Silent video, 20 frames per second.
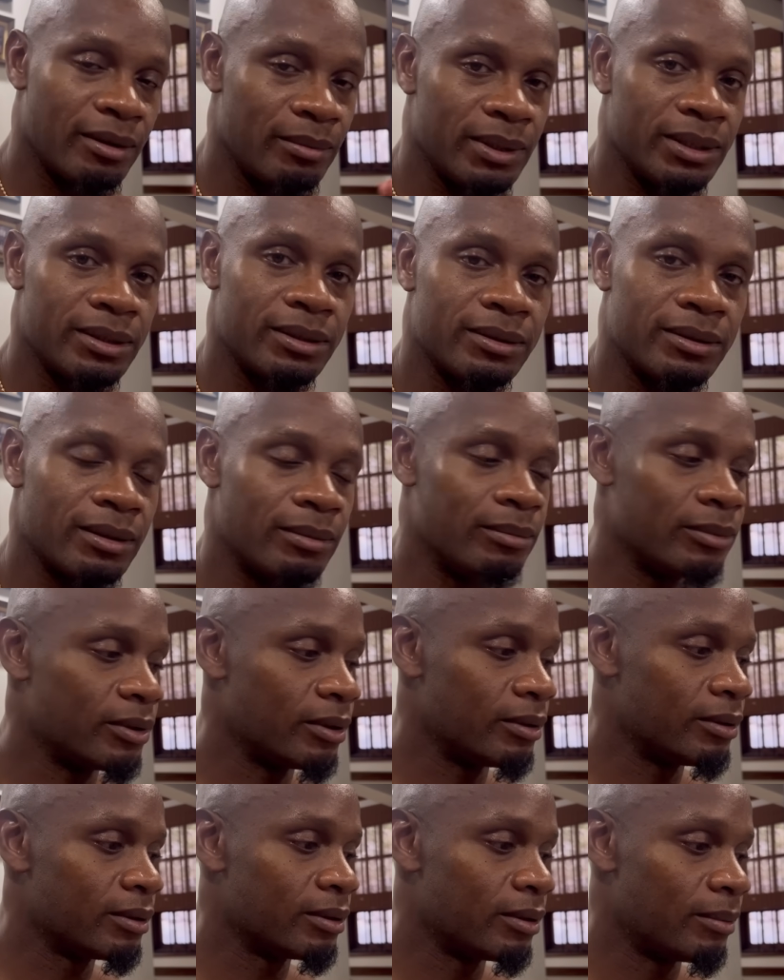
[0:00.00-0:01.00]
into some
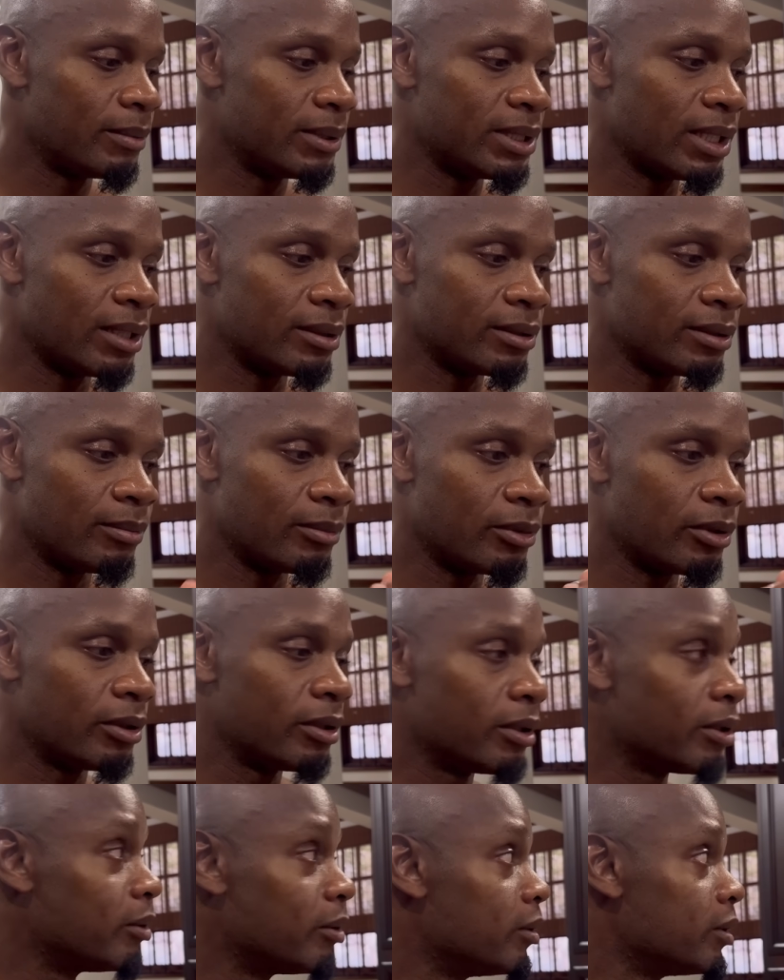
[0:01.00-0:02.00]
curry, come inside some curry
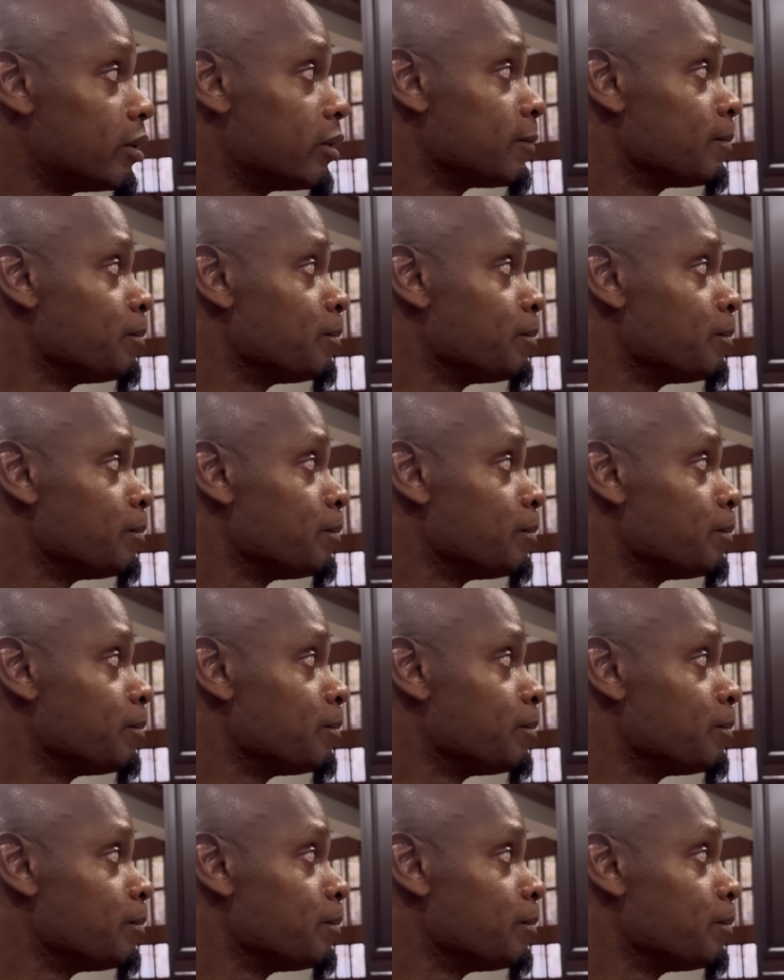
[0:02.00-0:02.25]
goat,